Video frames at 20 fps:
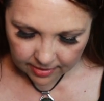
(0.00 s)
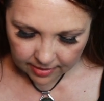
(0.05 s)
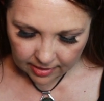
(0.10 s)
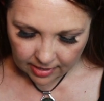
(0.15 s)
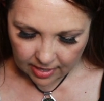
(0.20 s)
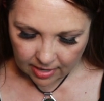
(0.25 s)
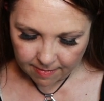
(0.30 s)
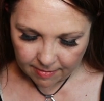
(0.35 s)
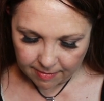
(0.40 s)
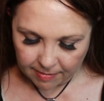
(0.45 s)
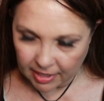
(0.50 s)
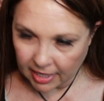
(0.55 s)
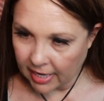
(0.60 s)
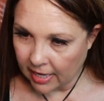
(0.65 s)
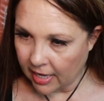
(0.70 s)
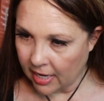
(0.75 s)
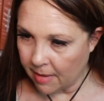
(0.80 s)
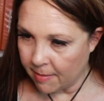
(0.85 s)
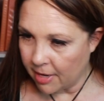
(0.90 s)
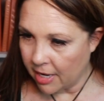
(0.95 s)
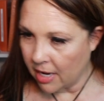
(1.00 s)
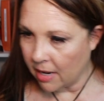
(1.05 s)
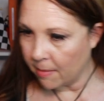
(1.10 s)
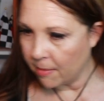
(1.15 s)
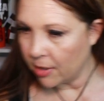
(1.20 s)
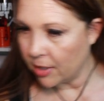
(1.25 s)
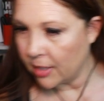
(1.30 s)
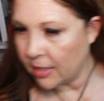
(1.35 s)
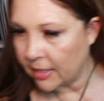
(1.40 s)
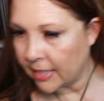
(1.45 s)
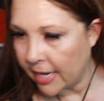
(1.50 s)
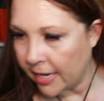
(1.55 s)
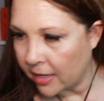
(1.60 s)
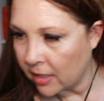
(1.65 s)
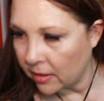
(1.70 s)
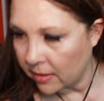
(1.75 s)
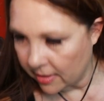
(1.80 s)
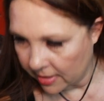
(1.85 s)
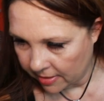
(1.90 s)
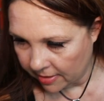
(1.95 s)
I'm gonna get him a number to take
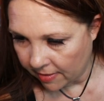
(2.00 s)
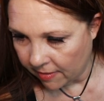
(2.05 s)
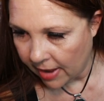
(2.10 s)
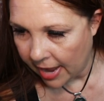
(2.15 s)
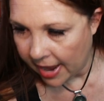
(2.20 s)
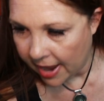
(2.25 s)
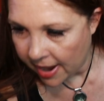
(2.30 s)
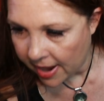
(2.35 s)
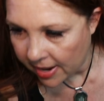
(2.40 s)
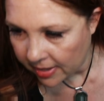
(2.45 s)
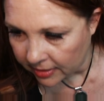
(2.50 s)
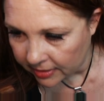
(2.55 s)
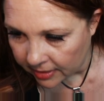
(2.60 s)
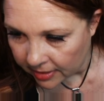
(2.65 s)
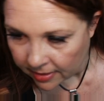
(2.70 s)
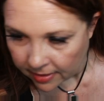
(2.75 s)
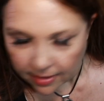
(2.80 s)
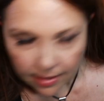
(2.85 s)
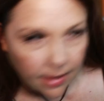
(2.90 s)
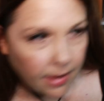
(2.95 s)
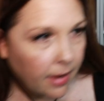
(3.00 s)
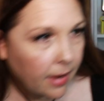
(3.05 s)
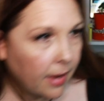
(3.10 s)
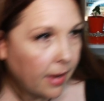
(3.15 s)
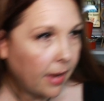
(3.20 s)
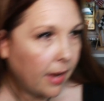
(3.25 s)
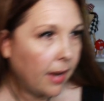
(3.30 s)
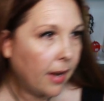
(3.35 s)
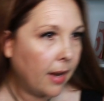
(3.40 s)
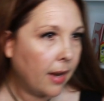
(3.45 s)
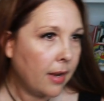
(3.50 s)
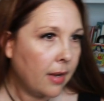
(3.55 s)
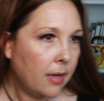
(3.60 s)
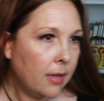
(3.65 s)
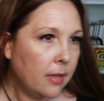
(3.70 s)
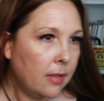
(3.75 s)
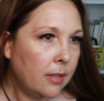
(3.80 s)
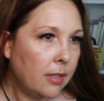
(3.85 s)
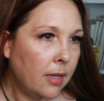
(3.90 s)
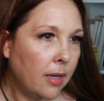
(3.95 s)
a look at, and
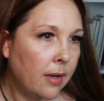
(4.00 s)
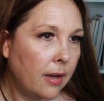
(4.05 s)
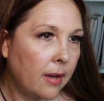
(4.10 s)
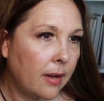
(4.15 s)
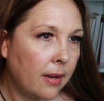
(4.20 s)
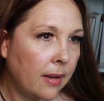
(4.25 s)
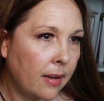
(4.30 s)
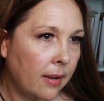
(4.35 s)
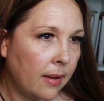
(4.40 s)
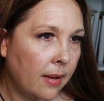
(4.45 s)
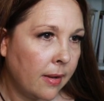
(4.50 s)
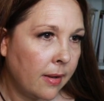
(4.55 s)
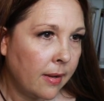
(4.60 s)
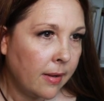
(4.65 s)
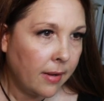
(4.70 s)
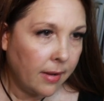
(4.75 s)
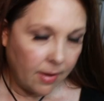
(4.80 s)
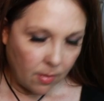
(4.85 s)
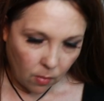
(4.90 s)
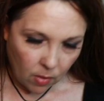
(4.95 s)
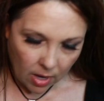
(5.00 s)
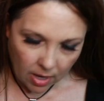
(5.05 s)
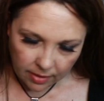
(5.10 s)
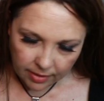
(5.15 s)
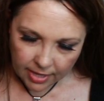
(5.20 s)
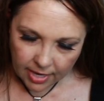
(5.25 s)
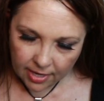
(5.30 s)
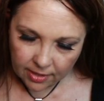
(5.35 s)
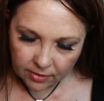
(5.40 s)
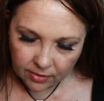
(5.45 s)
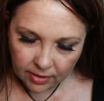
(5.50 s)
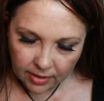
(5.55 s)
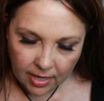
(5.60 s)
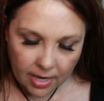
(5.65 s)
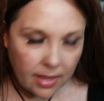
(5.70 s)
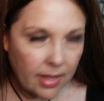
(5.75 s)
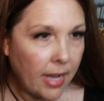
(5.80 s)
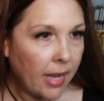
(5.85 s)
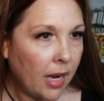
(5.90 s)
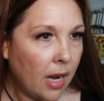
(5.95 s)
while he's
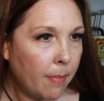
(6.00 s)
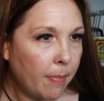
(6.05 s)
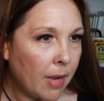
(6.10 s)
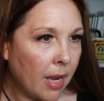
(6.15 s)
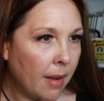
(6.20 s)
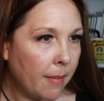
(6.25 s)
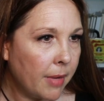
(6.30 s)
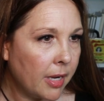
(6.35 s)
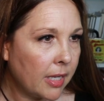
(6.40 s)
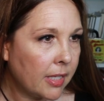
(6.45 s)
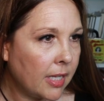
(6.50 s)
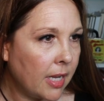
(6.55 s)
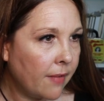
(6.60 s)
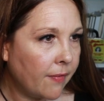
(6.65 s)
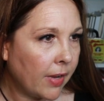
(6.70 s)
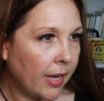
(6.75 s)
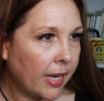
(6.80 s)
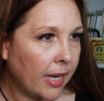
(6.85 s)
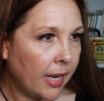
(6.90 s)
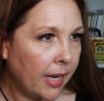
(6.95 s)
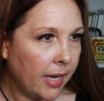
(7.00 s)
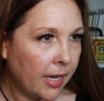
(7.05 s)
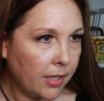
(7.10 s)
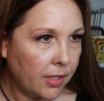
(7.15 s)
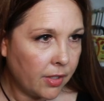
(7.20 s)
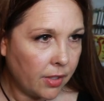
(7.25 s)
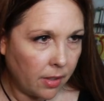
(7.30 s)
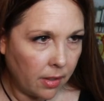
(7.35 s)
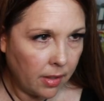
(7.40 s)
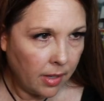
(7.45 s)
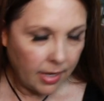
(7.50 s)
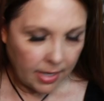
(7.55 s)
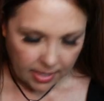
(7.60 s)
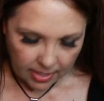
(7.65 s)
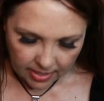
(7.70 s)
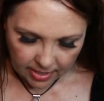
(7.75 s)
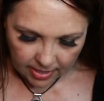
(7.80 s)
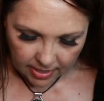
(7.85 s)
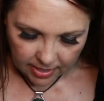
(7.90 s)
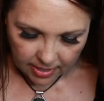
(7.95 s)
looking that up, I'm gonna see if I can answer
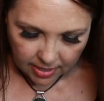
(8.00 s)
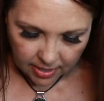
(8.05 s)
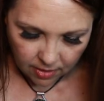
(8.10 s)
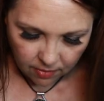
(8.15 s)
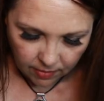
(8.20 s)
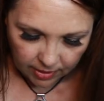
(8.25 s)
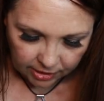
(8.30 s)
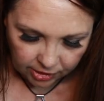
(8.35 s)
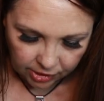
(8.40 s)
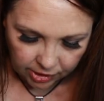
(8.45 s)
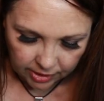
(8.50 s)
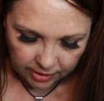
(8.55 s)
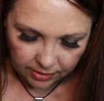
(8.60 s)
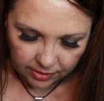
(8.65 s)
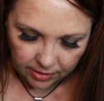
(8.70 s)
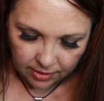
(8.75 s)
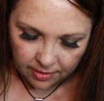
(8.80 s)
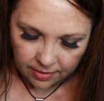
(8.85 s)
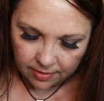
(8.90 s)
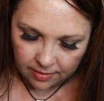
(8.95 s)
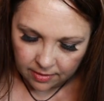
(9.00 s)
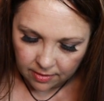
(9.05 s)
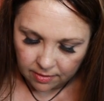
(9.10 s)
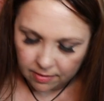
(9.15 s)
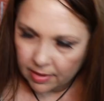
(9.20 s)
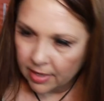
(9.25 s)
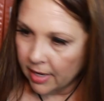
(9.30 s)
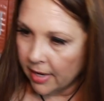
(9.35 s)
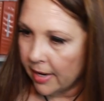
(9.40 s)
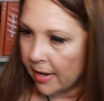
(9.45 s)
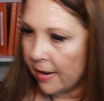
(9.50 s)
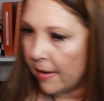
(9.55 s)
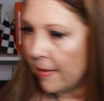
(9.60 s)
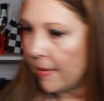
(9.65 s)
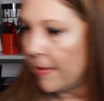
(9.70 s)
any questions. Okay,